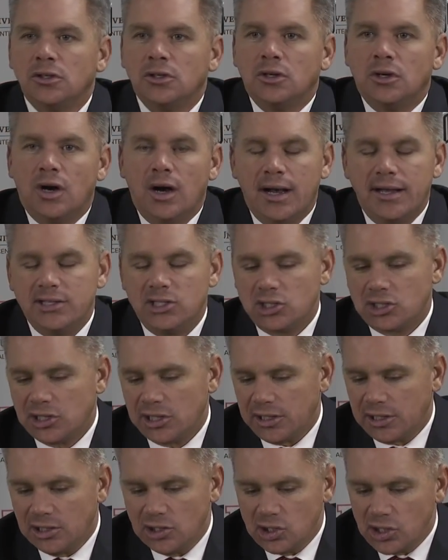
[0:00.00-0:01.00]
Well, I just
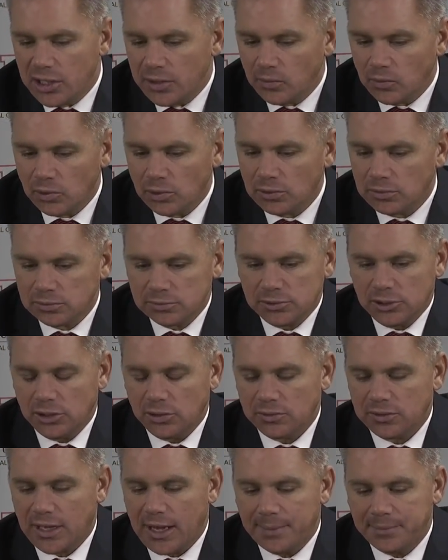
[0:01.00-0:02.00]
think in general, you know,
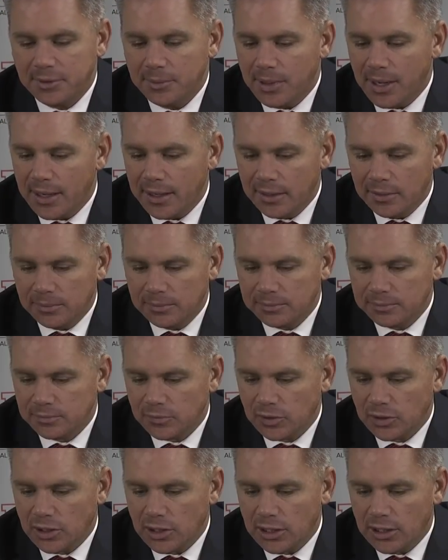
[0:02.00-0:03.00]
top to bottom,
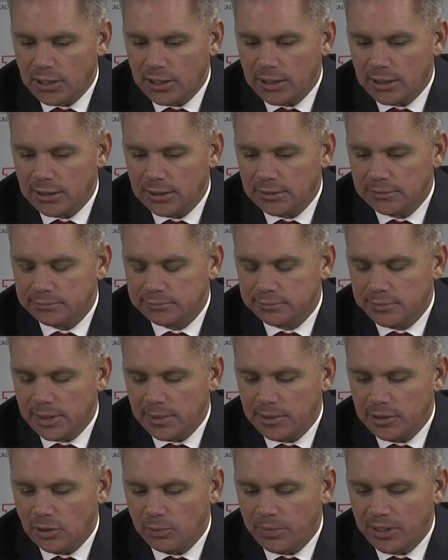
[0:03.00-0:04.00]

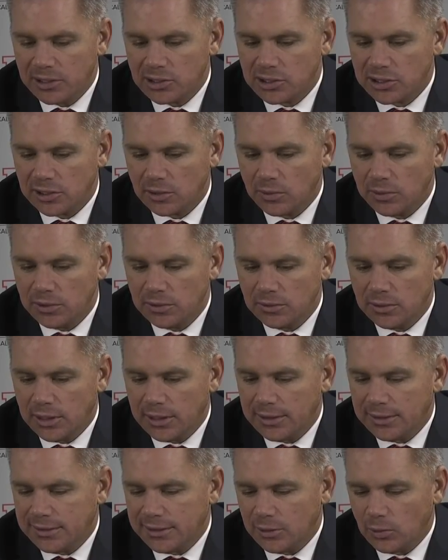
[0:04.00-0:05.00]
maybe the best thing
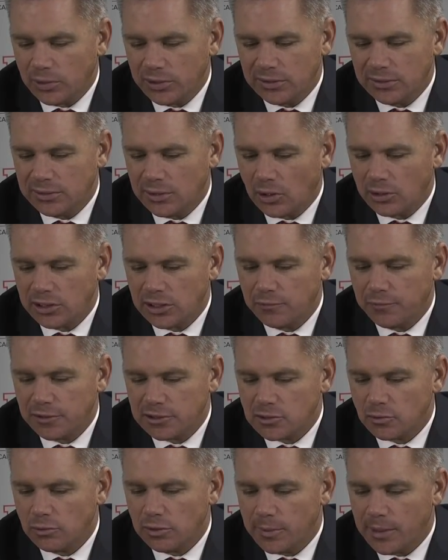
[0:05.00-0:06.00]
our
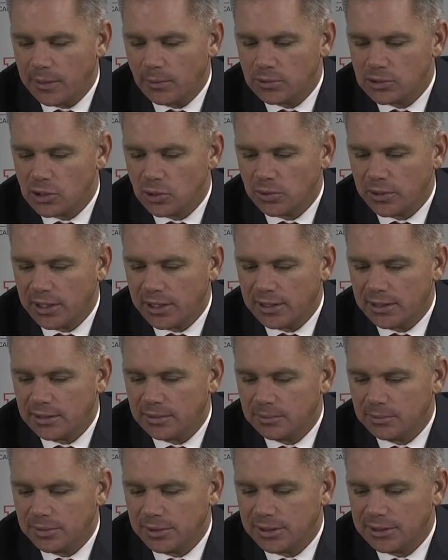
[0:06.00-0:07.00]
defensive rebound was okay.
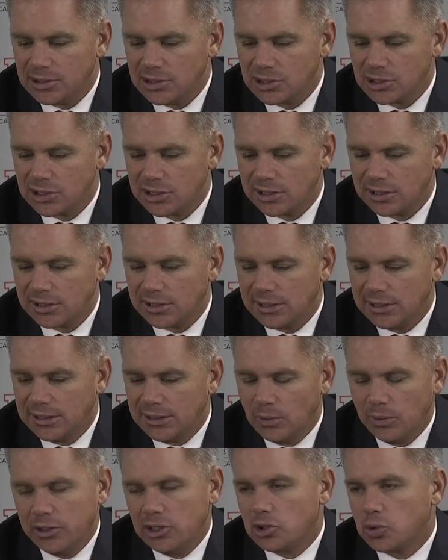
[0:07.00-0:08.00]
But I just think
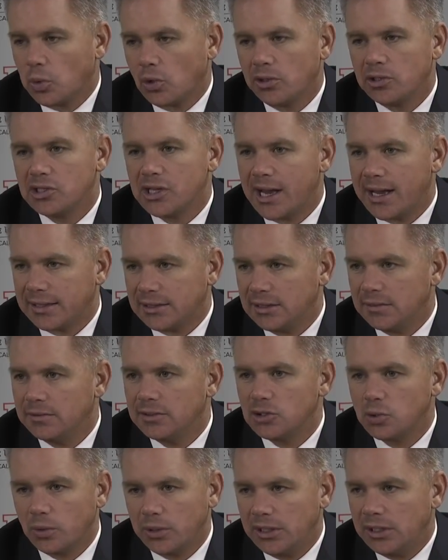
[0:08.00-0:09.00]
we just weren't as active
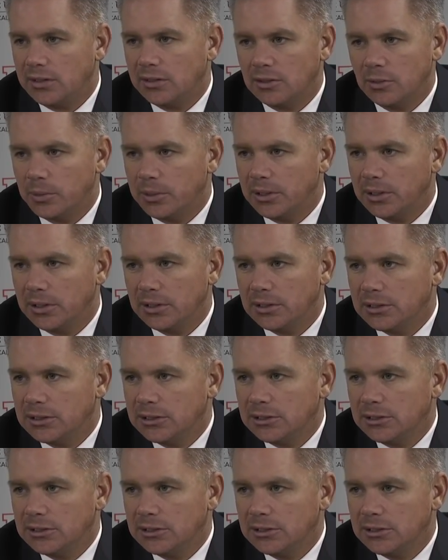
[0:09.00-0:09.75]
as we needed to be.